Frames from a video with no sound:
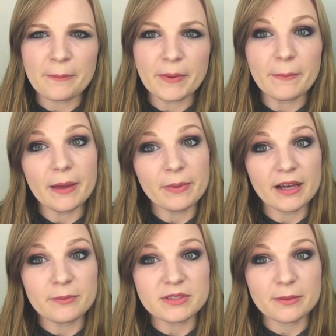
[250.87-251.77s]
but maybe
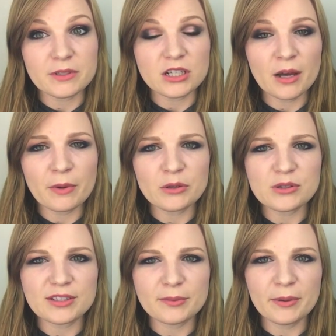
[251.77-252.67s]
come summertime I'll
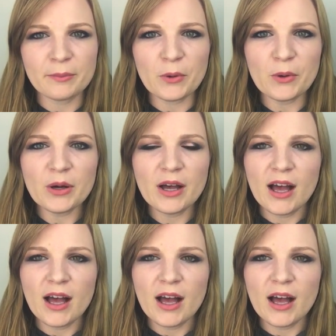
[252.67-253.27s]
use it a bit more.